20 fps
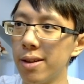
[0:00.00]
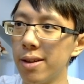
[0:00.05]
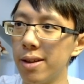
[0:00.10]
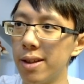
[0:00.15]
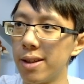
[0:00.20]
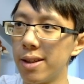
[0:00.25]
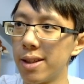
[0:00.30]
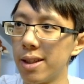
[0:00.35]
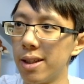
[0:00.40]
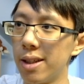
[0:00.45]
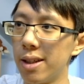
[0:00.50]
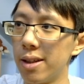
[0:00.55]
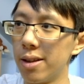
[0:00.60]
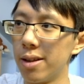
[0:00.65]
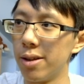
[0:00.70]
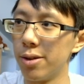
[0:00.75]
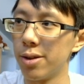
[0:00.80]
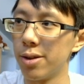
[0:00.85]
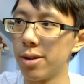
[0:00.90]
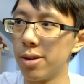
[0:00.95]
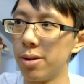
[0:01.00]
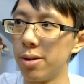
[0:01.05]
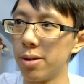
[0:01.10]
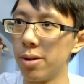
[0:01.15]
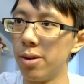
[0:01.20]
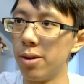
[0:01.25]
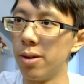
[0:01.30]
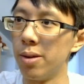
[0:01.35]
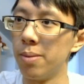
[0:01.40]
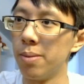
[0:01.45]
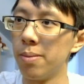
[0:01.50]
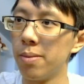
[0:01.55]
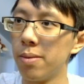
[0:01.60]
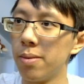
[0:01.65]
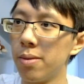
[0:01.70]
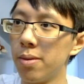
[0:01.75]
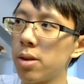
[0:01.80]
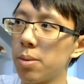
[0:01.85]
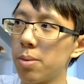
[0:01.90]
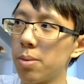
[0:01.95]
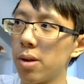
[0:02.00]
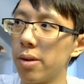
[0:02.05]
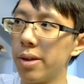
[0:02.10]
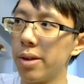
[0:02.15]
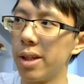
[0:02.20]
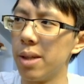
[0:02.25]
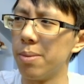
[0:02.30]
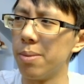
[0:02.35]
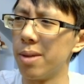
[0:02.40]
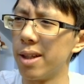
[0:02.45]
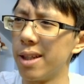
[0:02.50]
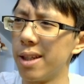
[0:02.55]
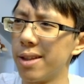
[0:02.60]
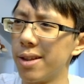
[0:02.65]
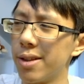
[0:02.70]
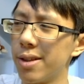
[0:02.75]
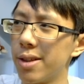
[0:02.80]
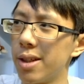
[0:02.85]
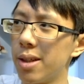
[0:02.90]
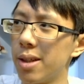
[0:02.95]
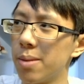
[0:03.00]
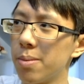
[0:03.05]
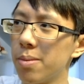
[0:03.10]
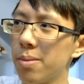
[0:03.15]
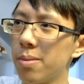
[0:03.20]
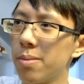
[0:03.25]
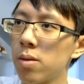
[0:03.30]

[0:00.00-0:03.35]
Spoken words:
this Lodestone Golem. Should probably keep a land on top.